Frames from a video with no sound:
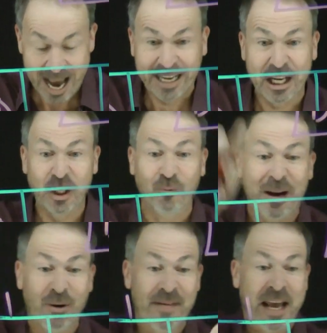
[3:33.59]
I can actually
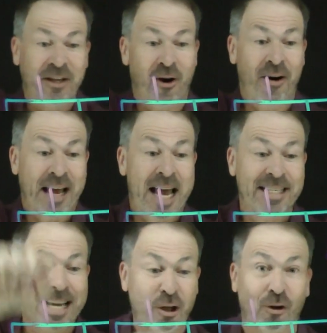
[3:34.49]
rewrite that dot
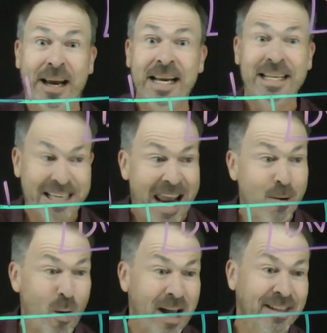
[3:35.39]
as literally
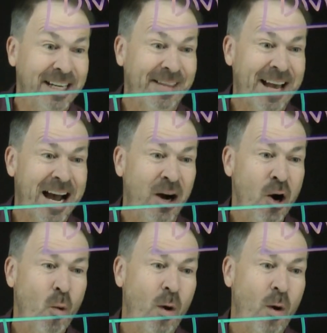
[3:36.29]
10 ones. Here they are.